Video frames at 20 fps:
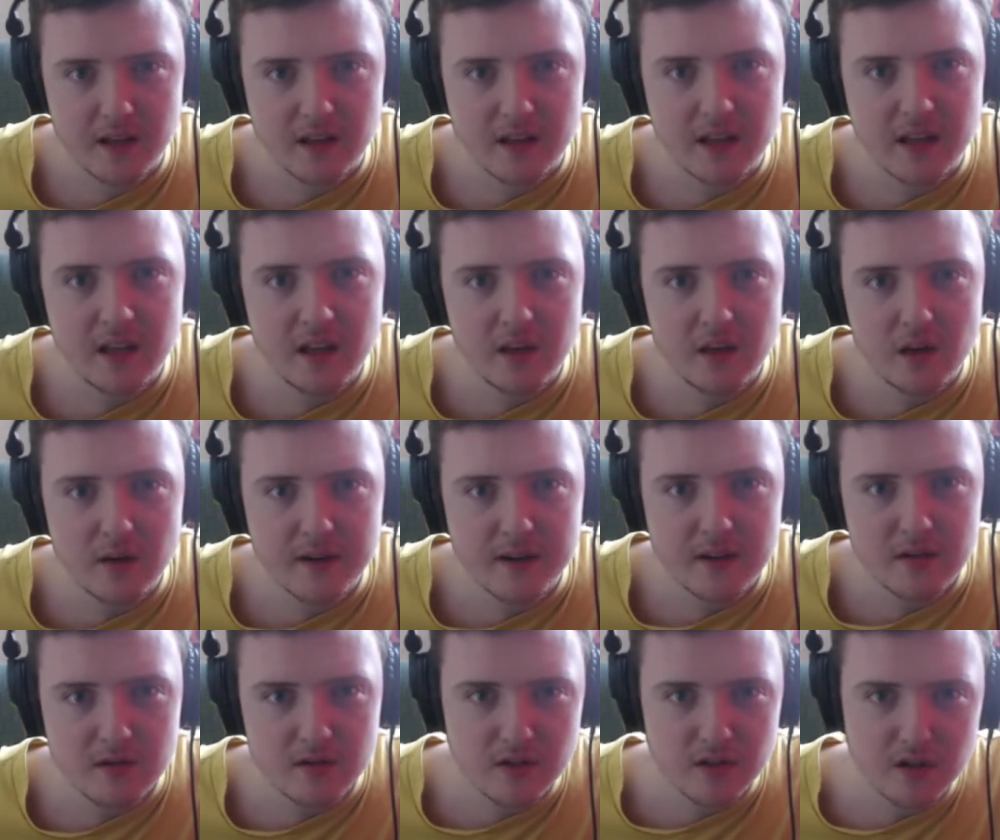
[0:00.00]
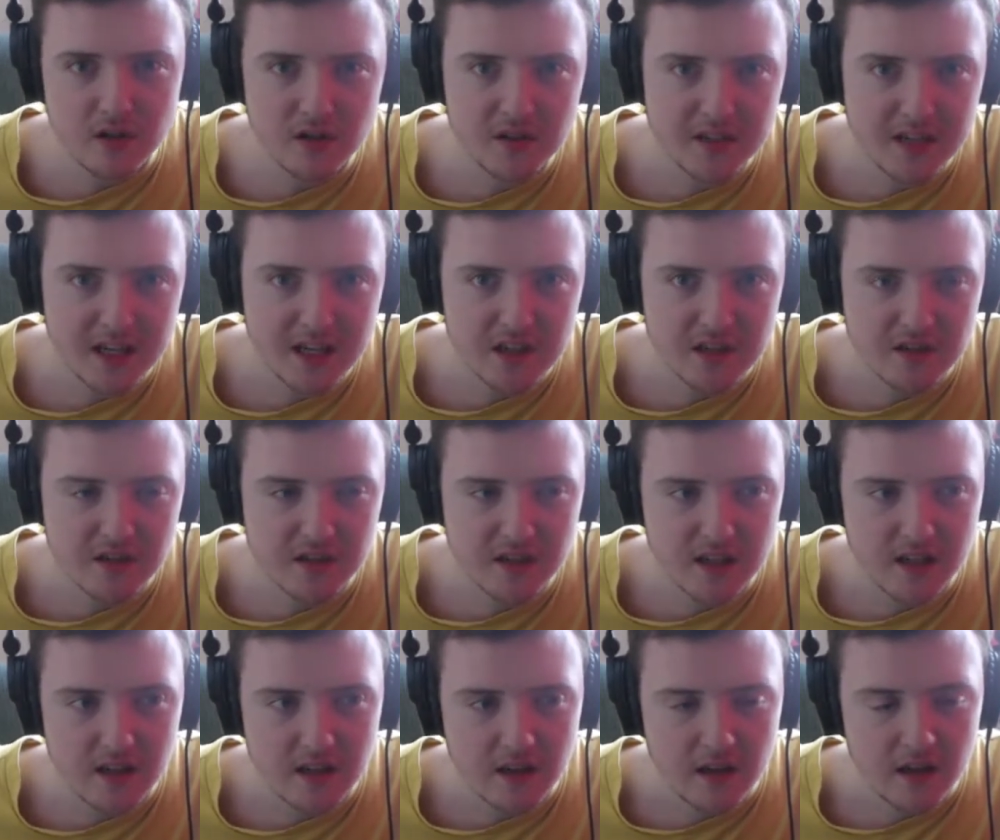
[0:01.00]
Like, here you go, here's all the context you
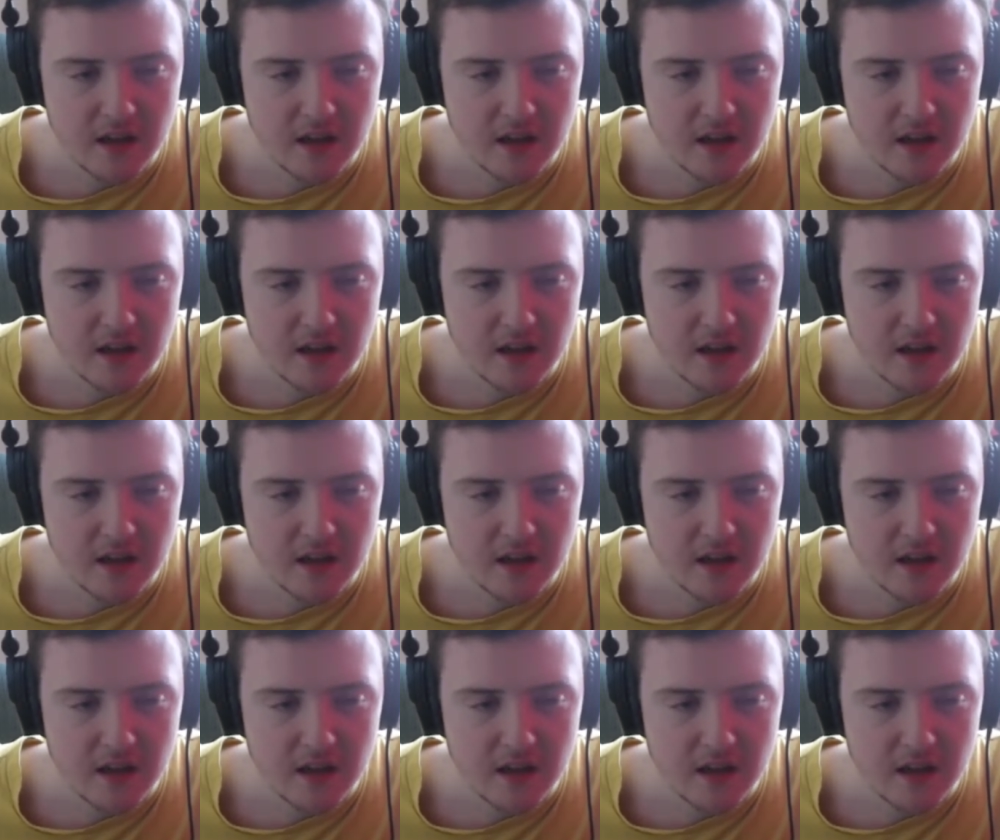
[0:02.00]
need,